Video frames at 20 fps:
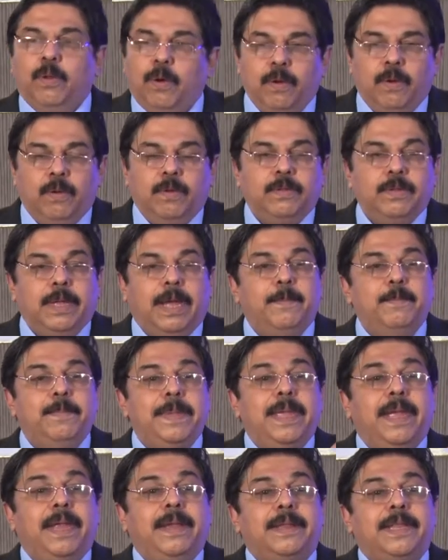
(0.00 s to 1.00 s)
No,
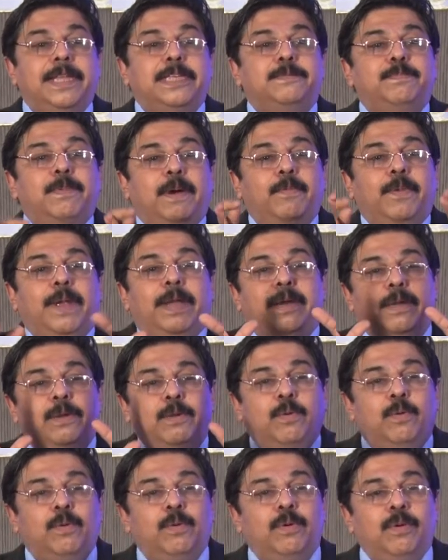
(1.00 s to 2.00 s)
me and Rishma
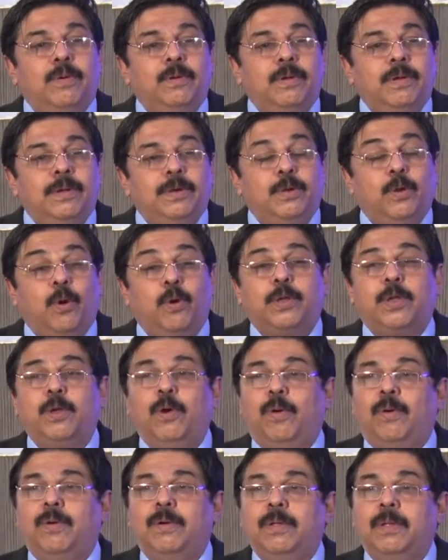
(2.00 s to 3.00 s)
went to
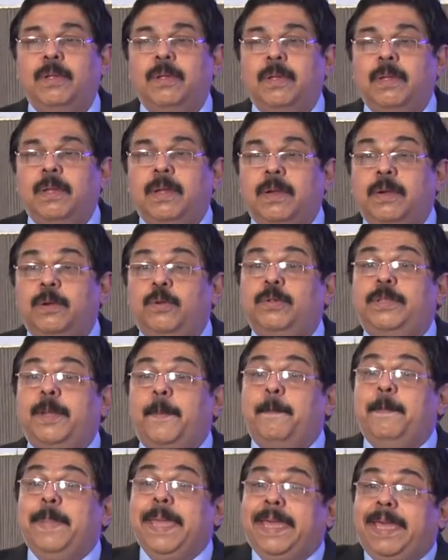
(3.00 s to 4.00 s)
Tokyo, to
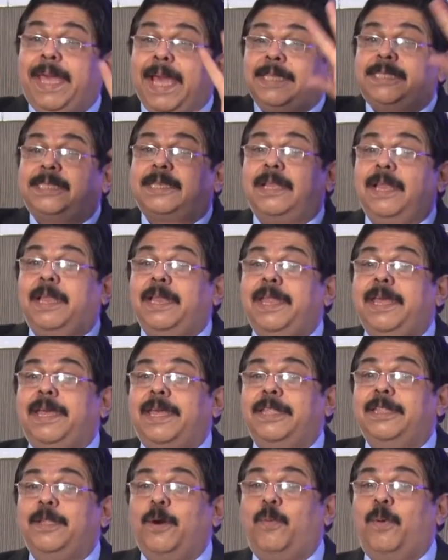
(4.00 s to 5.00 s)
the biggest
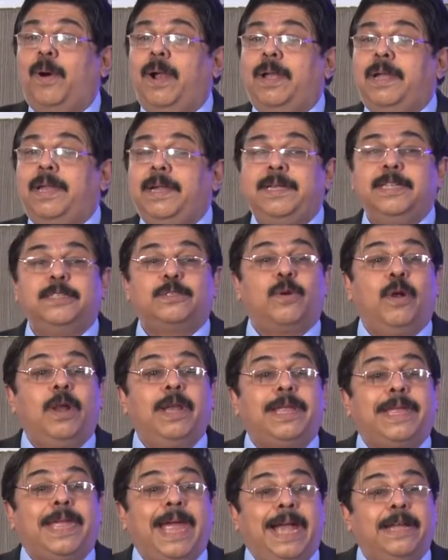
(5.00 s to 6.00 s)
clinic in the world. It is
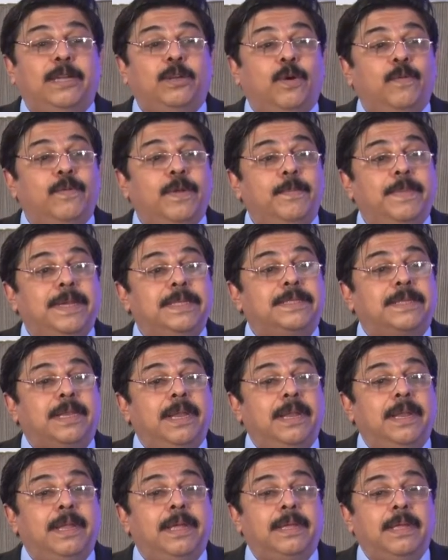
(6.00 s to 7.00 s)
called Kyoto Women's
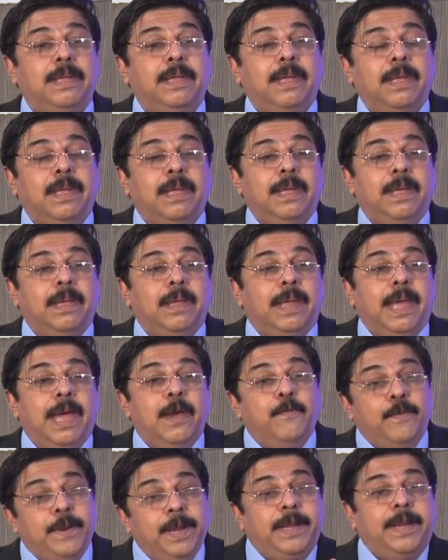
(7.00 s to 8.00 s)
Clinic.
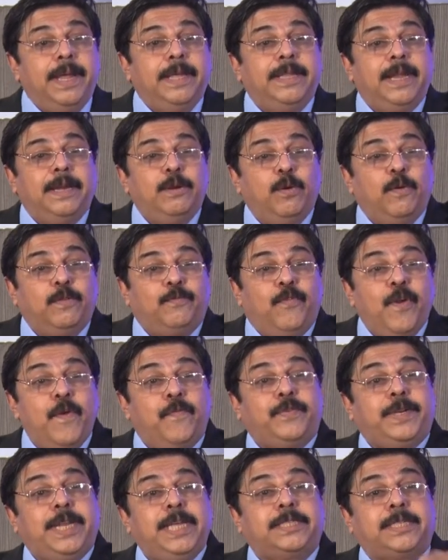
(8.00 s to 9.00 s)
Every day they do
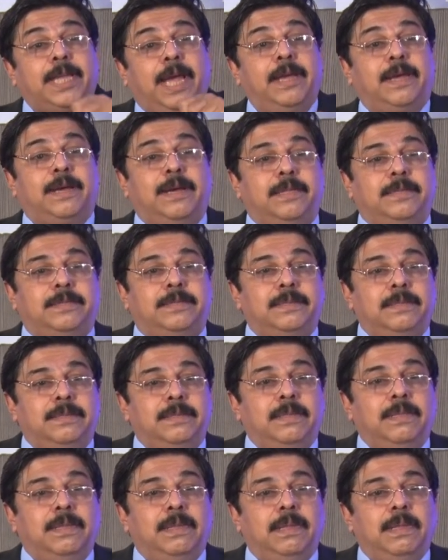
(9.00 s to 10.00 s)
50 cycles.
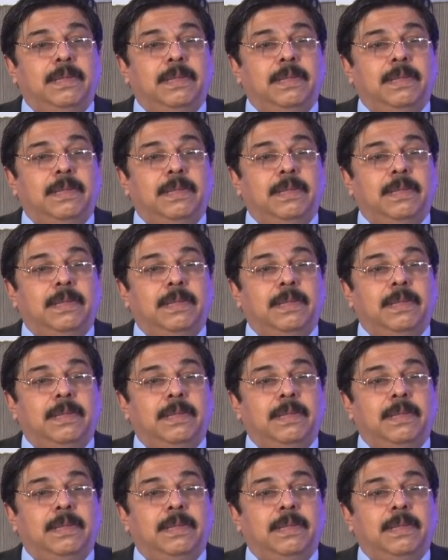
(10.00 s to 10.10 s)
